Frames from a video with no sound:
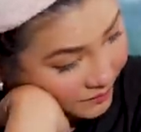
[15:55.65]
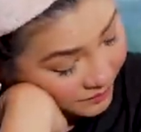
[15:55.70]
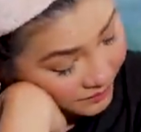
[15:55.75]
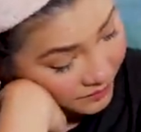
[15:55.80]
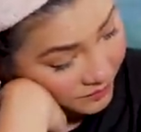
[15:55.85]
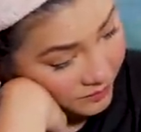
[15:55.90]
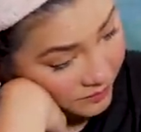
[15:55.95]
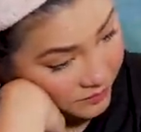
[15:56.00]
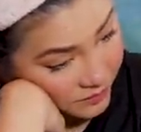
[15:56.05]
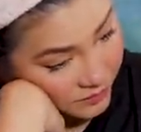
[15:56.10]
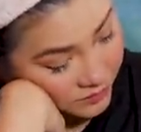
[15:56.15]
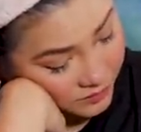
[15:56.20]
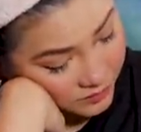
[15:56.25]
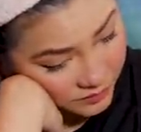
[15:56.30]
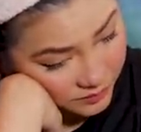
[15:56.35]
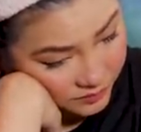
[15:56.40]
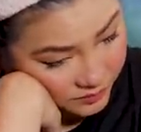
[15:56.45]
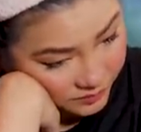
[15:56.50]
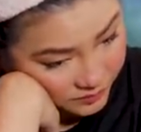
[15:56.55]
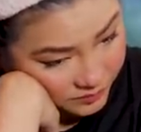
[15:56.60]

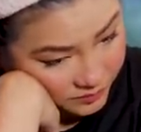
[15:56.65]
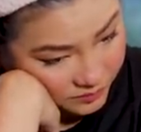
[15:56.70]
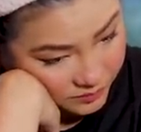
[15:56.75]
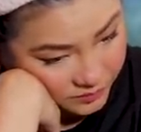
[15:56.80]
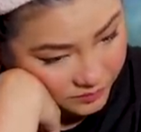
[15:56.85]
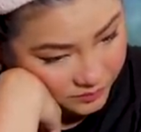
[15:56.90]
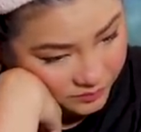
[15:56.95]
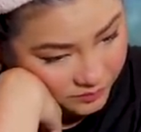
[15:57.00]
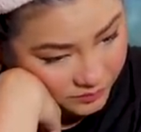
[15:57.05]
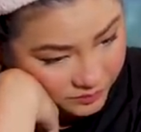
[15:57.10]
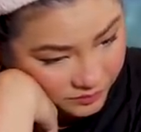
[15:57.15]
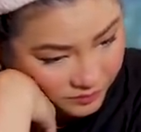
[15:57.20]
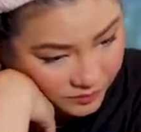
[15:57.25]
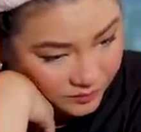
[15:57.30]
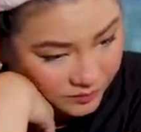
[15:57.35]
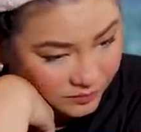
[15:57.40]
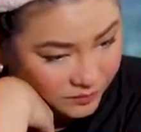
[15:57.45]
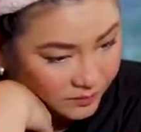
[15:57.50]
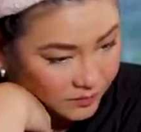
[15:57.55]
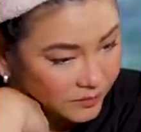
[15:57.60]

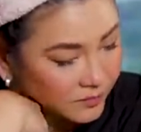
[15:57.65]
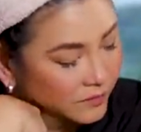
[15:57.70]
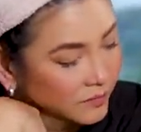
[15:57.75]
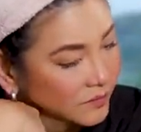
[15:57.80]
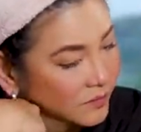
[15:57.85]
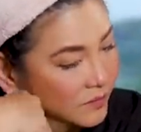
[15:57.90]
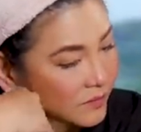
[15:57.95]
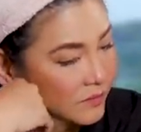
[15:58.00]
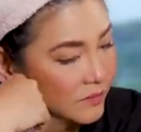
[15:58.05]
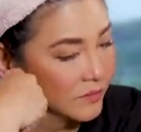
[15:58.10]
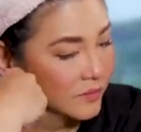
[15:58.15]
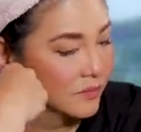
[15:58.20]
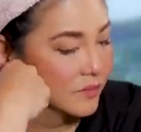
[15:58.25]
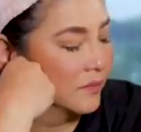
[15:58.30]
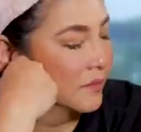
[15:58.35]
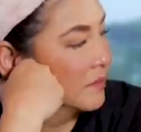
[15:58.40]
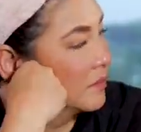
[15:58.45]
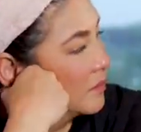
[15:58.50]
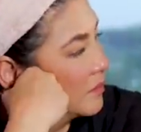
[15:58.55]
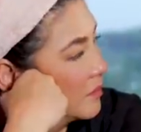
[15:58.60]

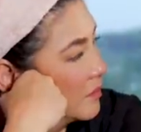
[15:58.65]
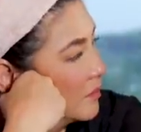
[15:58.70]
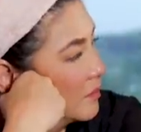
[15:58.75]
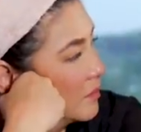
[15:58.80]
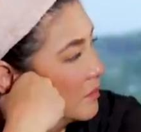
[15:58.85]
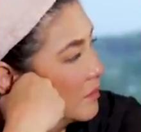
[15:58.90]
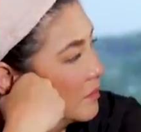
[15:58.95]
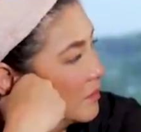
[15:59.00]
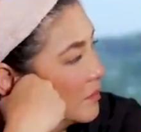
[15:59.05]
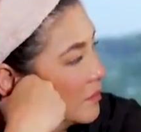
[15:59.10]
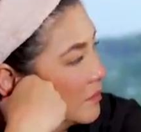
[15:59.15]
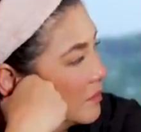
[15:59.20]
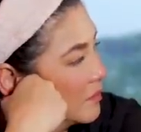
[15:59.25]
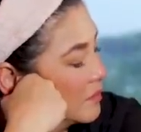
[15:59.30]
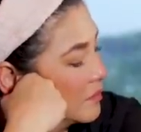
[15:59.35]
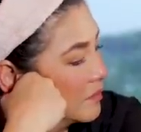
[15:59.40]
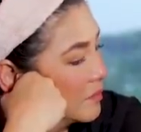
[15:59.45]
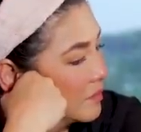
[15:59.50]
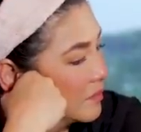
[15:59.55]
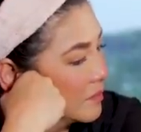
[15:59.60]

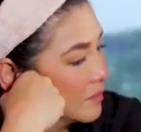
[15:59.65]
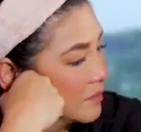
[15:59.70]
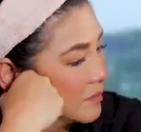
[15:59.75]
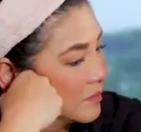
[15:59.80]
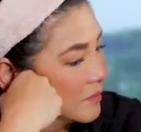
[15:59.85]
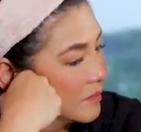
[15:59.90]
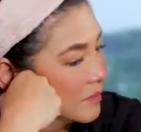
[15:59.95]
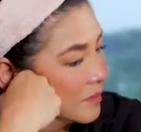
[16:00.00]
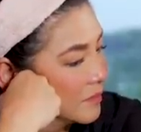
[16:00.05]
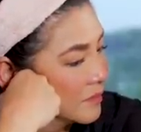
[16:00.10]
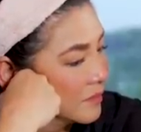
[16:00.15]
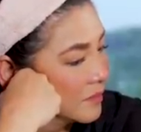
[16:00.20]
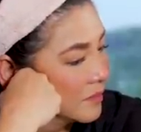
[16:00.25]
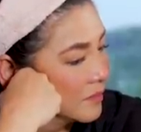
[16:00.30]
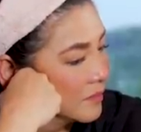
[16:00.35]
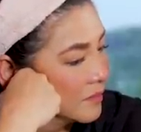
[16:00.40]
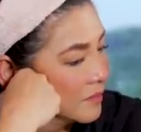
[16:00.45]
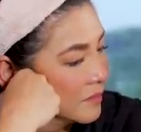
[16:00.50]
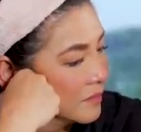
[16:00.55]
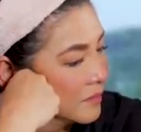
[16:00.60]

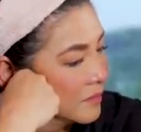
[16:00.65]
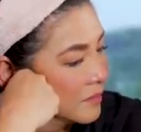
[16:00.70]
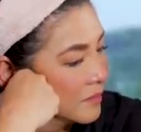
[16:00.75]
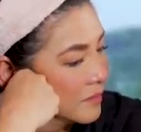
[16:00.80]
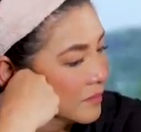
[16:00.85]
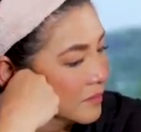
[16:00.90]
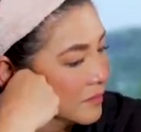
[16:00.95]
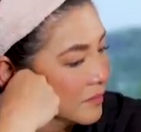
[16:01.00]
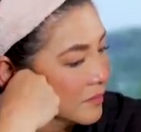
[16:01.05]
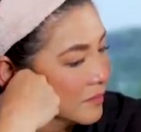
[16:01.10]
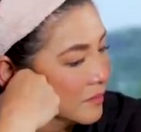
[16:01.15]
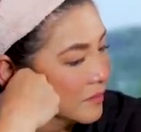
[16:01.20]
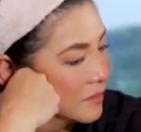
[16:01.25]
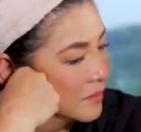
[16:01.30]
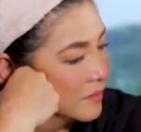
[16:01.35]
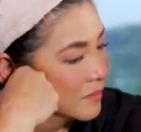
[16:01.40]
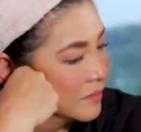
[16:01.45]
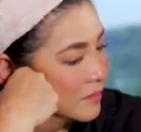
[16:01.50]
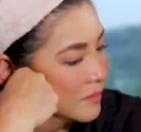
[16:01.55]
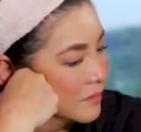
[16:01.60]

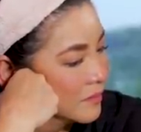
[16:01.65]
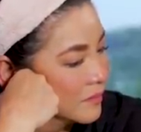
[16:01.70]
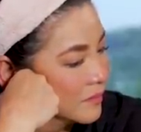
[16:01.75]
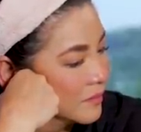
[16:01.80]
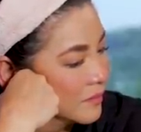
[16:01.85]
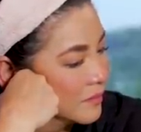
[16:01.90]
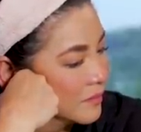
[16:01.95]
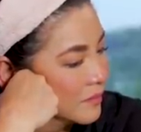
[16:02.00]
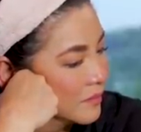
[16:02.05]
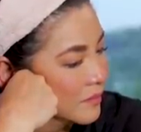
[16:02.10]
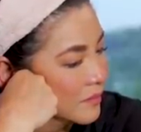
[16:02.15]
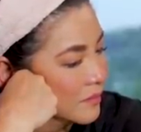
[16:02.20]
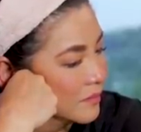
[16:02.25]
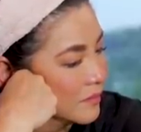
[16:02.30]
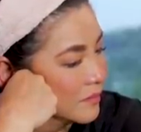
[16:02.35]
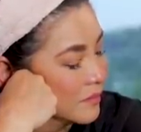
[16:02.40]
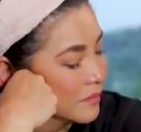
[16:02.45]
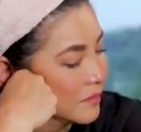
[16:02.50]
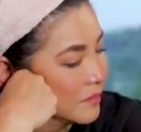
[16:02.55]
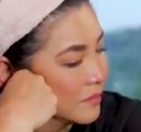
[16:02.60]

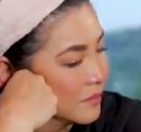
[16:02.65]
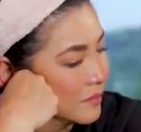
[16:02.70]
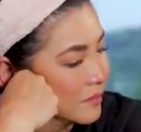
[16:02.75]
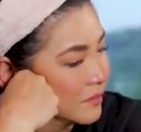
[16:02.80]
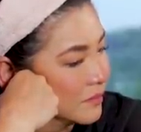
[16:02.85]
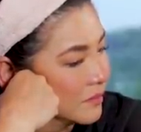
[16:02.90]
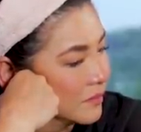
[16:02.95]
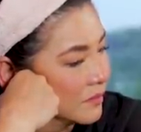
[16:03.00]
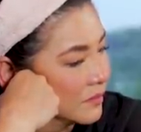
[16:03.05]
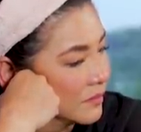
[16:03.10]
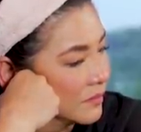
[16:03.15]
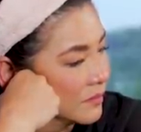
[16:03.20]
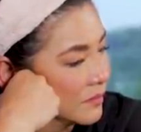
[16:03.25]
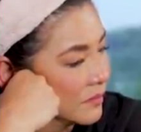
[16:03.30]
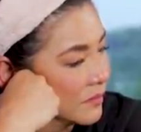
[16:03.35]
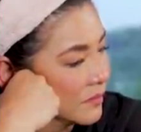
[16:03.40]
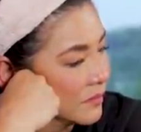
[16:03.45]
(silent)